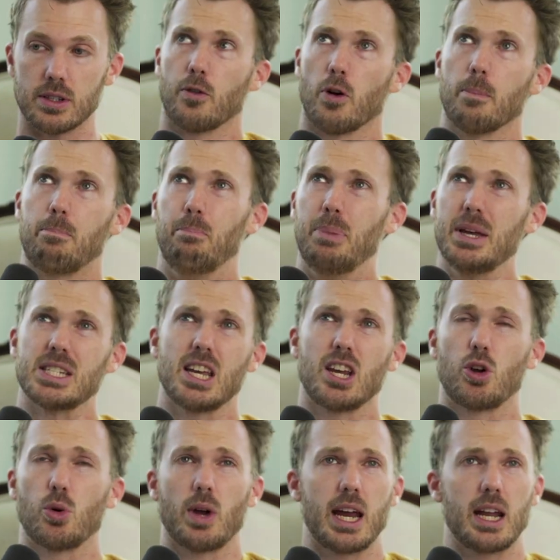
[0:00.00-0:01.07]
for busy
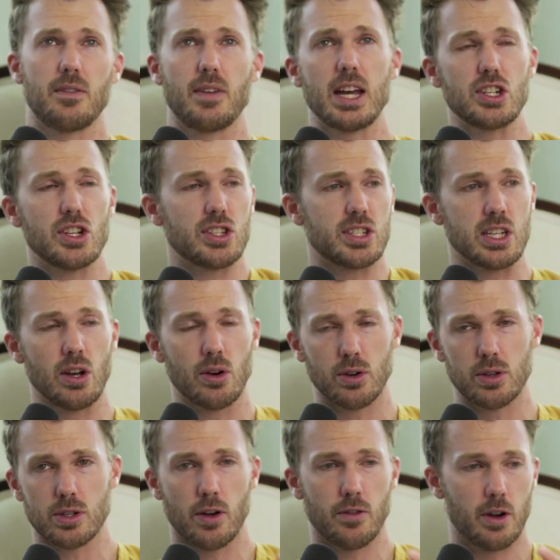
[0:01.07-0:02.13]
creative agency
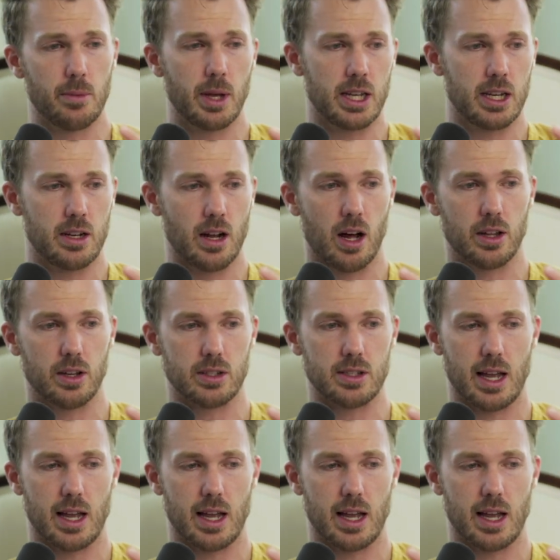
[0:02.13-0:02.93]
owners over a million dollars?